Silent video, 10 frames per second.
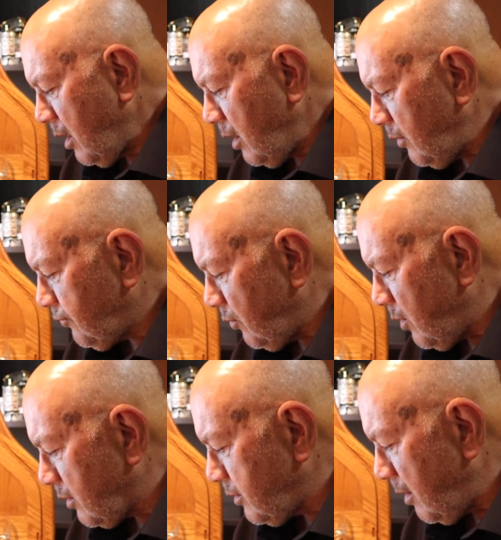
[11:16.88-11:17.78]
Esther
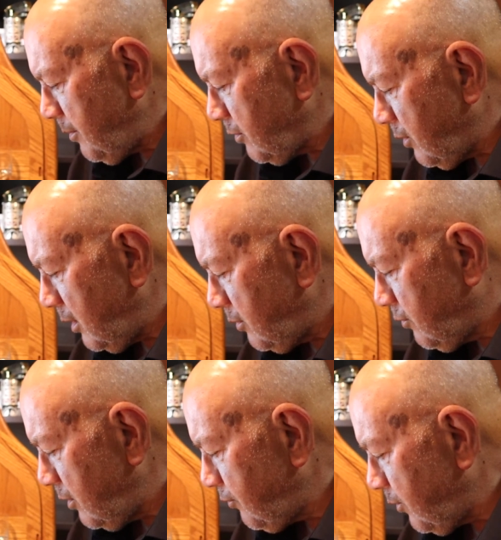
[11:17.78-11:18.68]
walked up and greeted
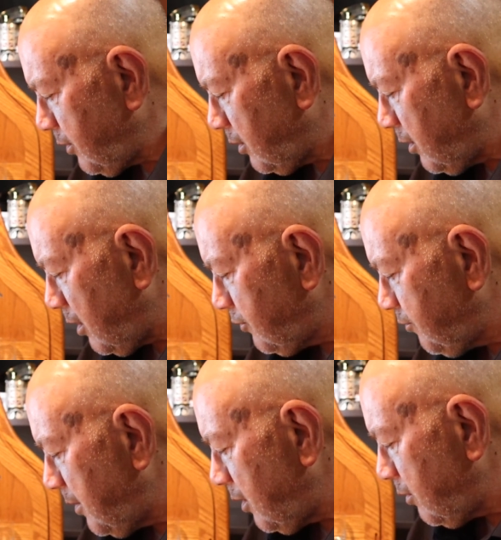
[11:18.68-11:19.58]
Chris with a large
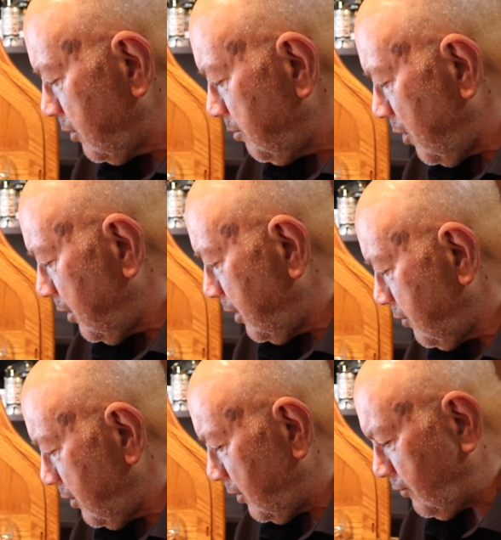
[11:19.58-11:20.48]
smile. "Good morning,
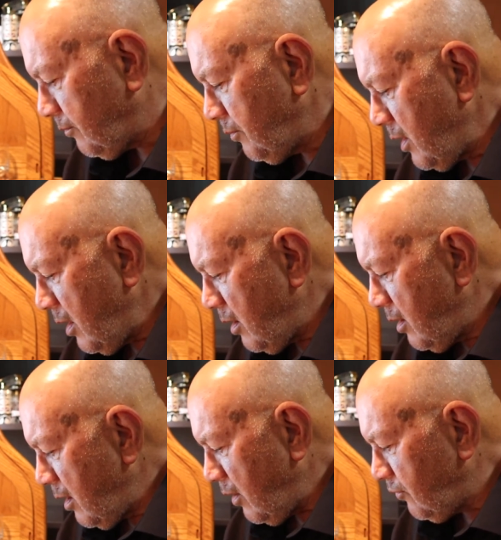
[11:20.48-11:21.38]
Chris.
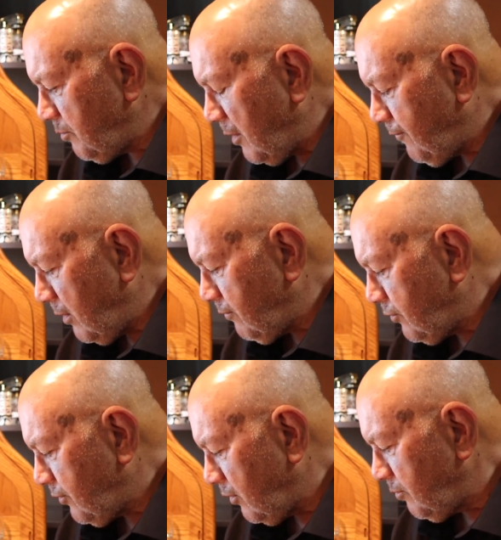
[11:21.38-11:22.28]
How's my
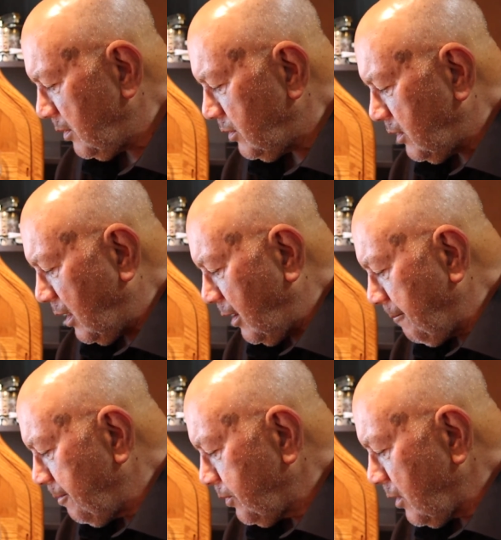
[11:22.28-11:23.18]
favorite salesman today?"
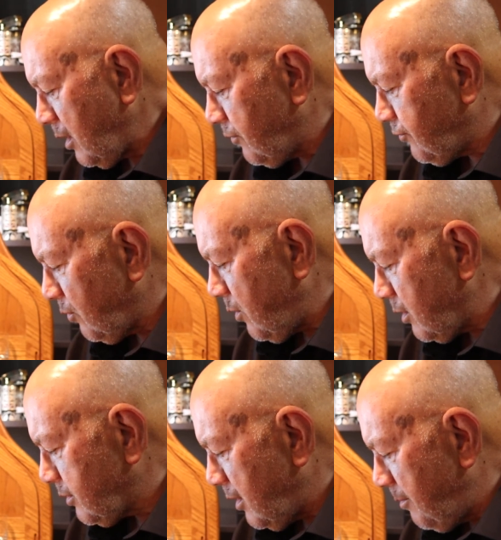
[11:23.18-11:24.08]
Esther
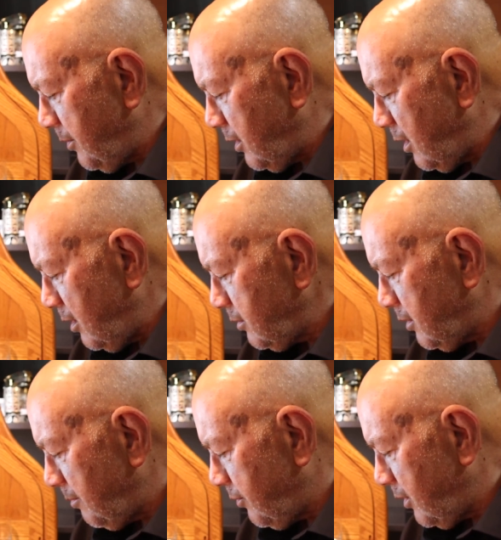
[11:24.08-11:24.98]
walked up and hugged
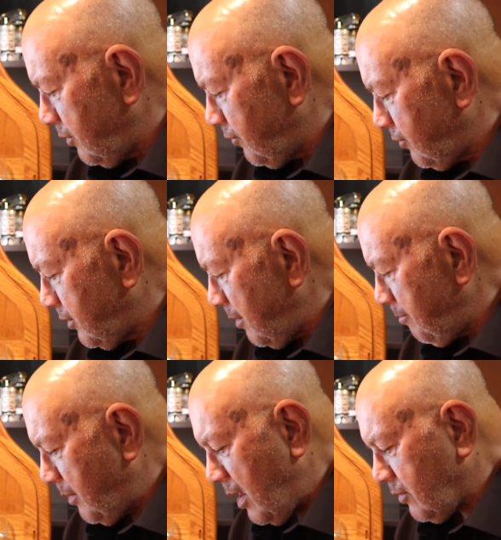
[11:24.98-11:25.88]
him, then
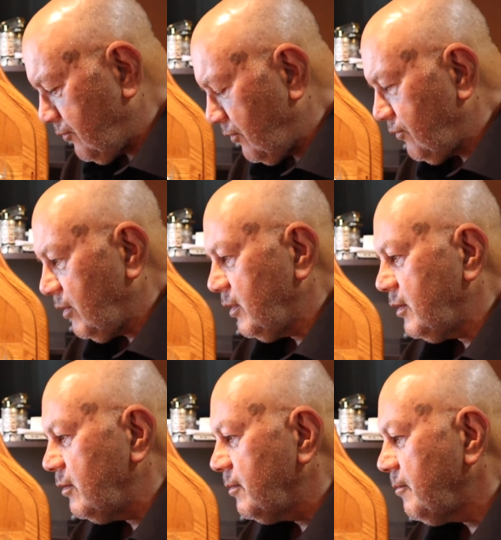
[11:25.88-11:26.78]
stepped back just a little.